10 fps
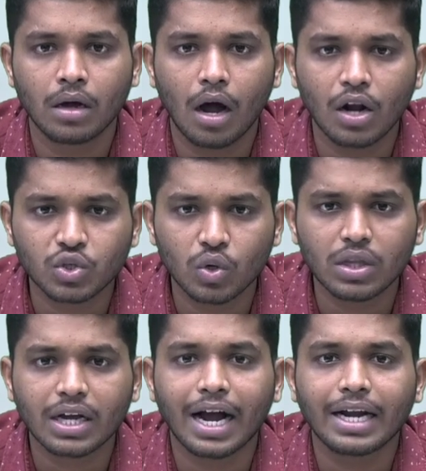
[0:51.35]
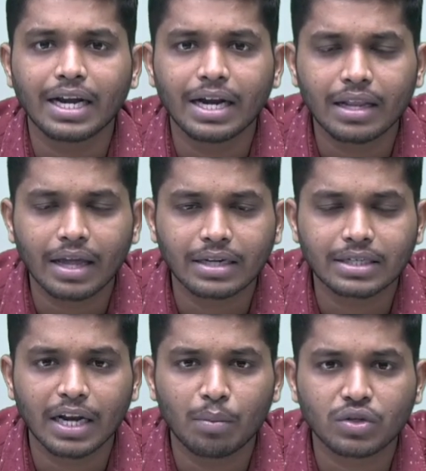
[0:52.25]
Also, the content in the
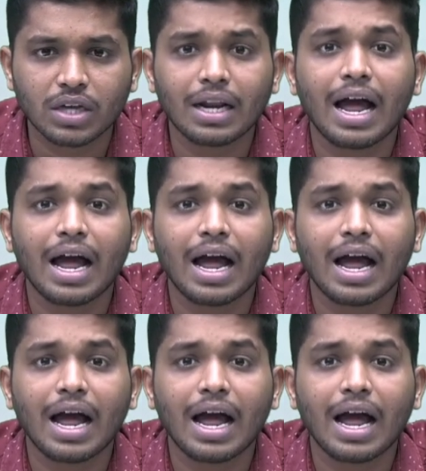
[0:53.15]
NCERT books are